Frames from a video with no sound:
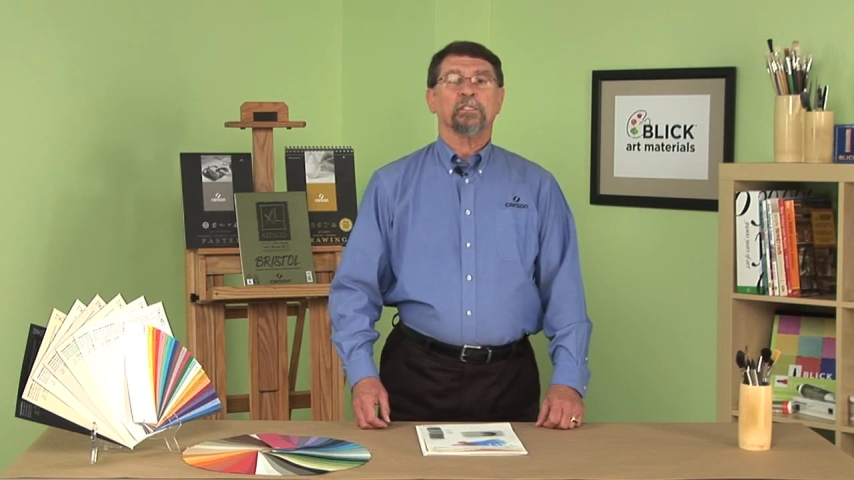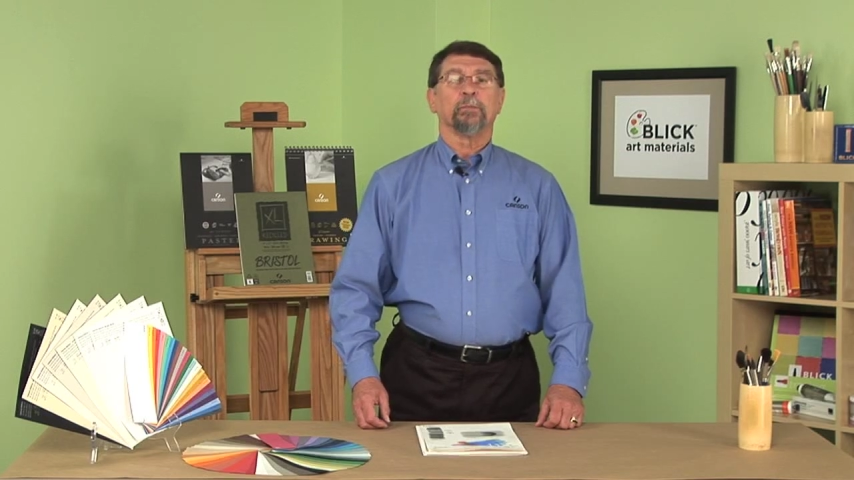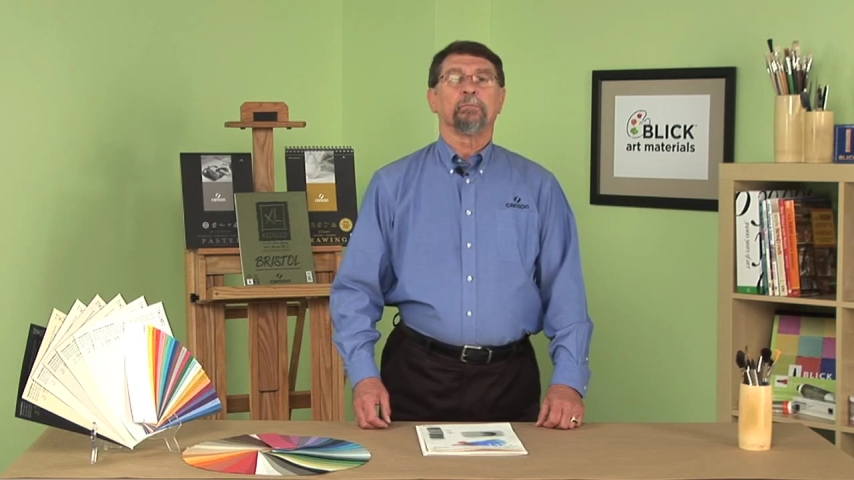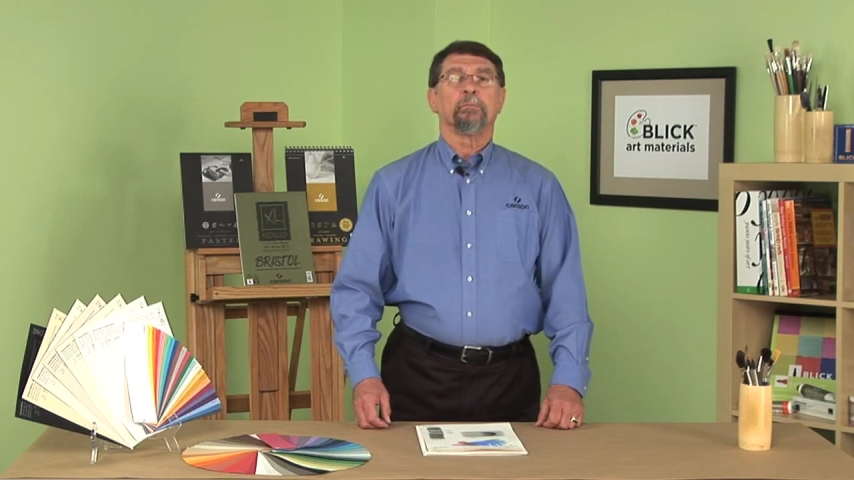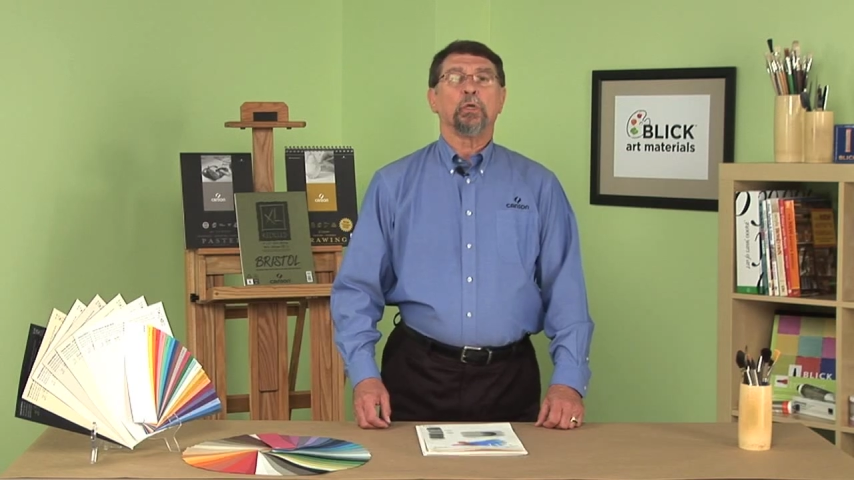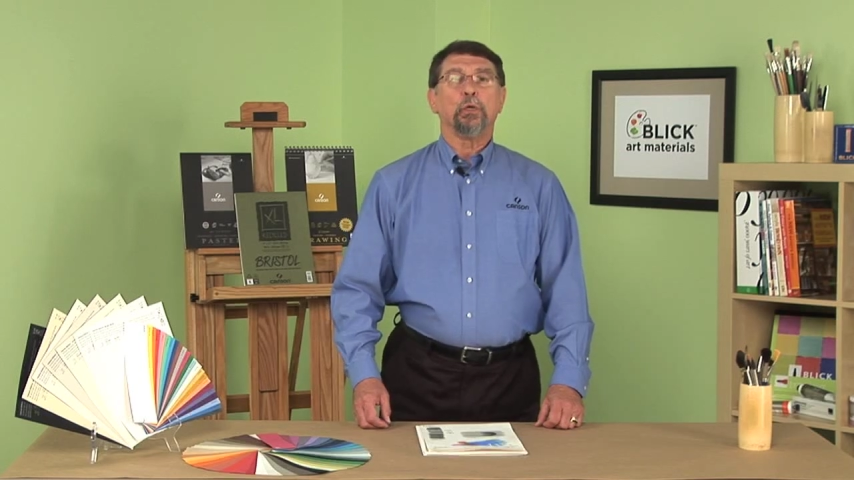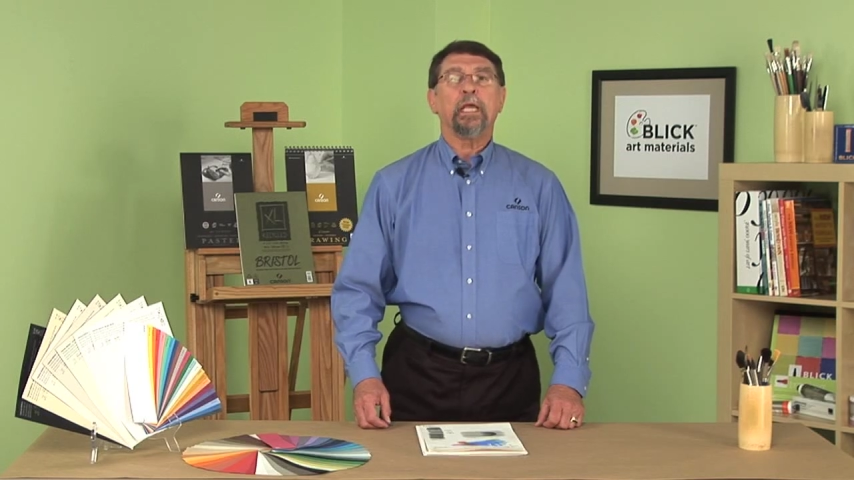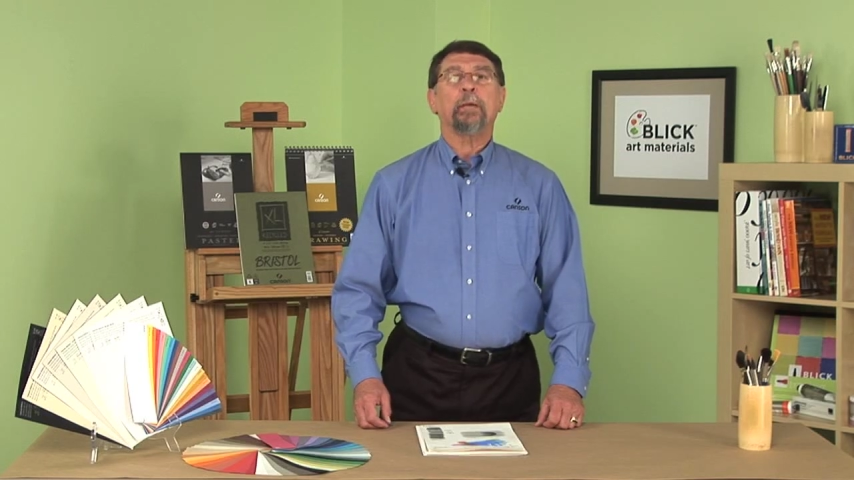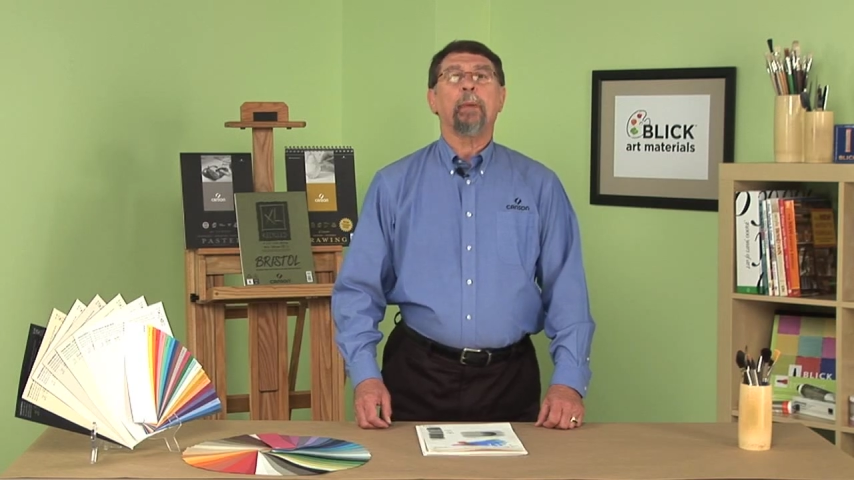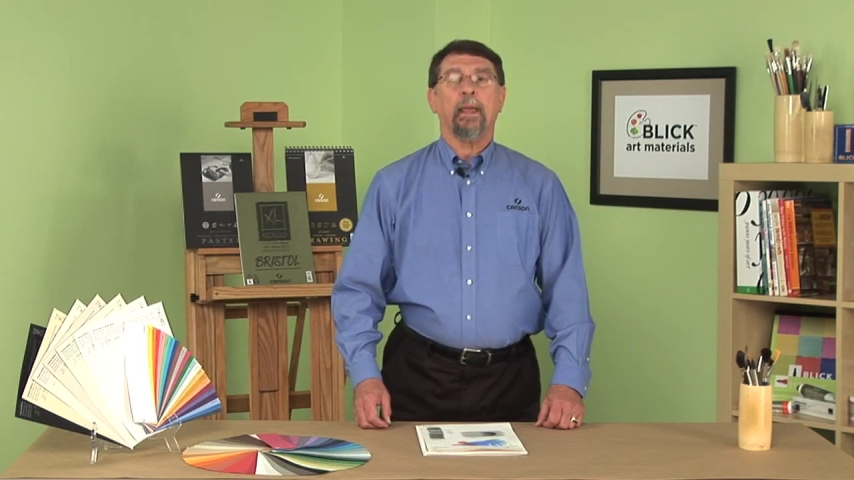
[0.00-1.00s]
some
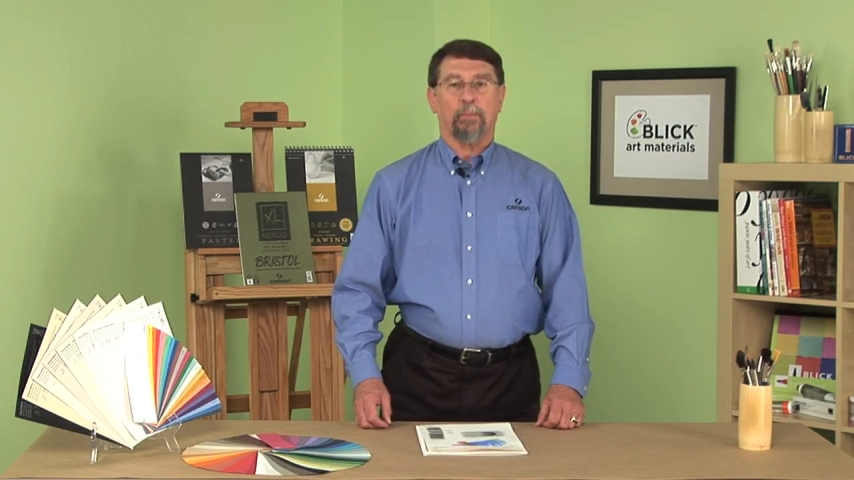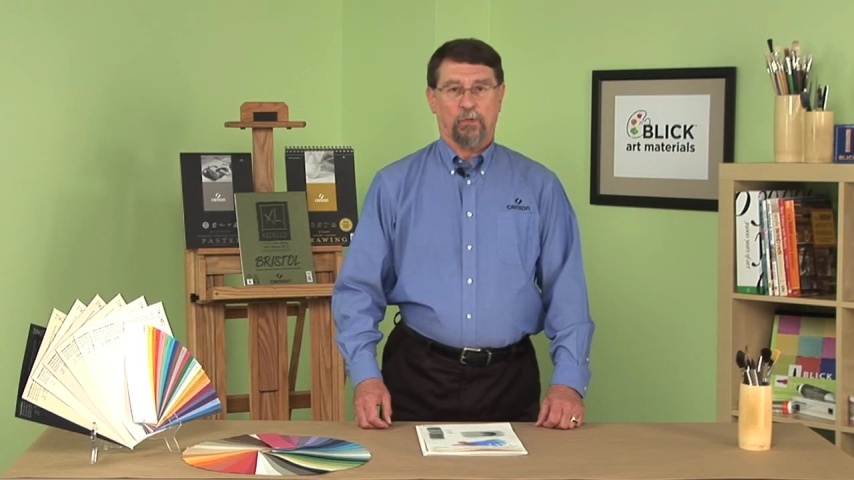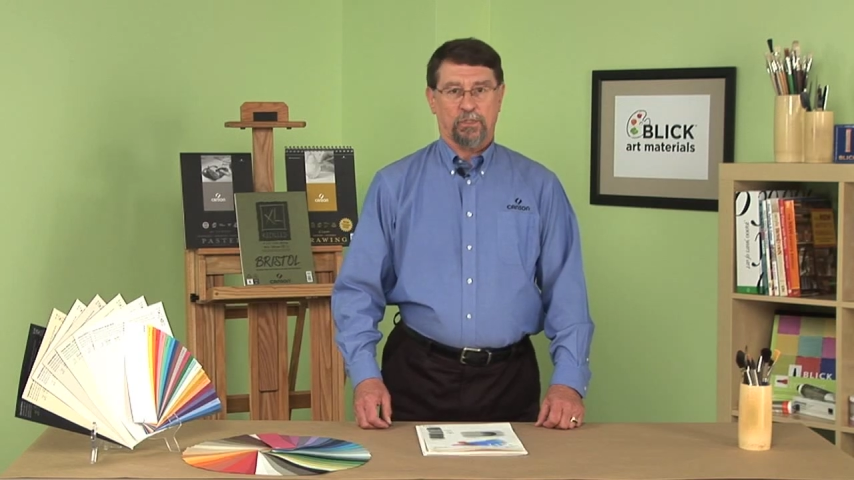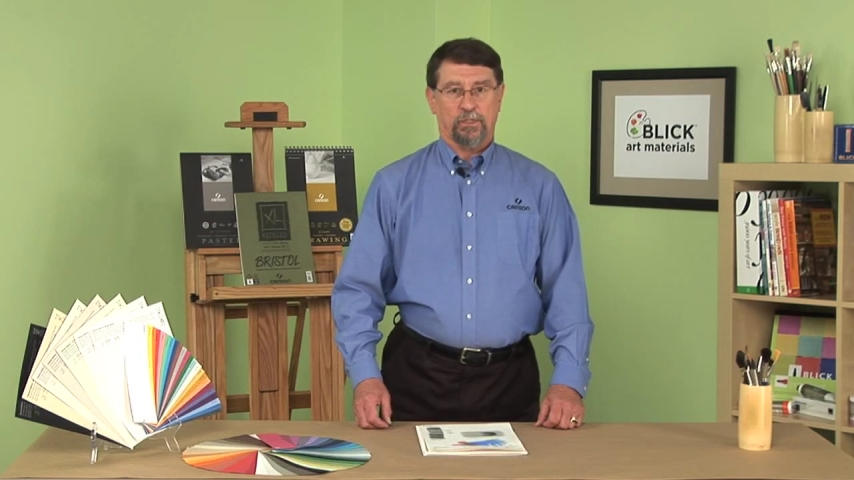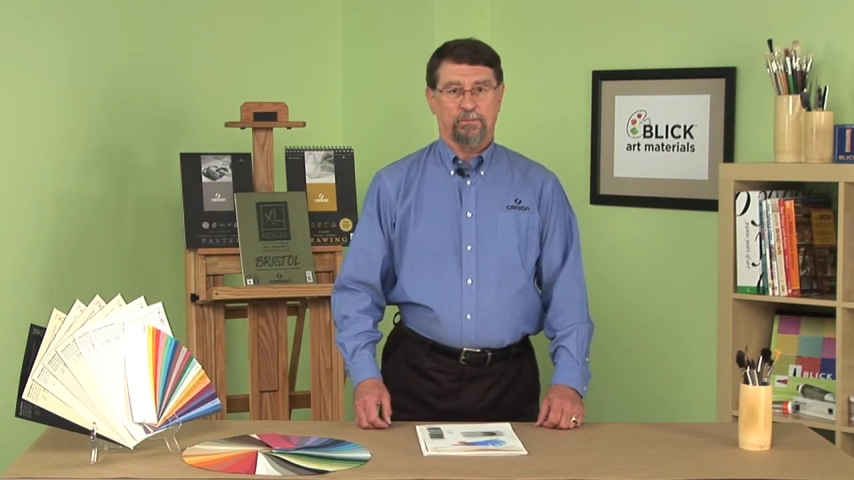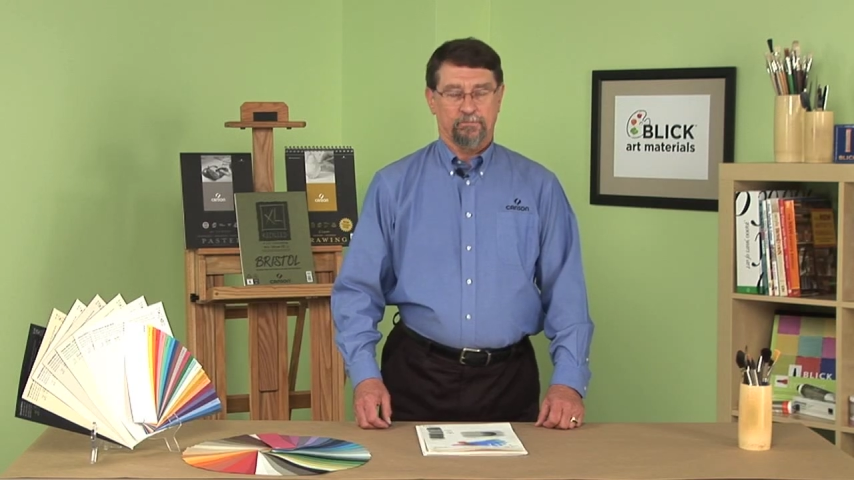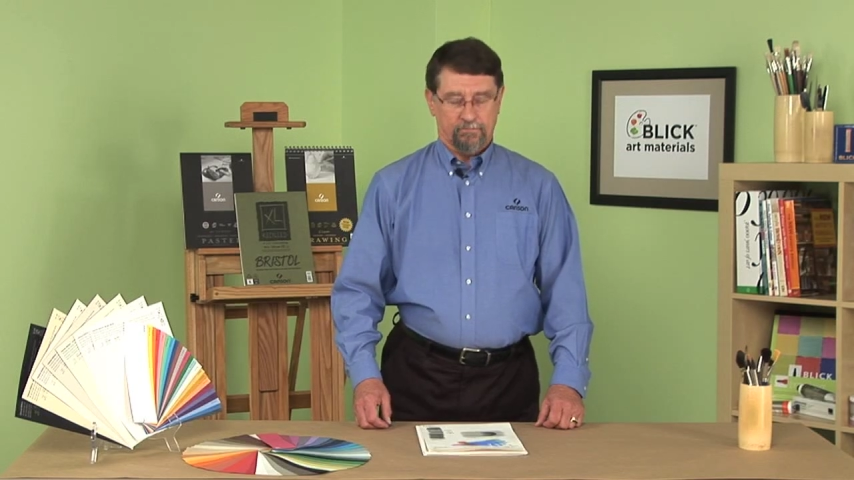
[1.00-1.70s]
unique papers.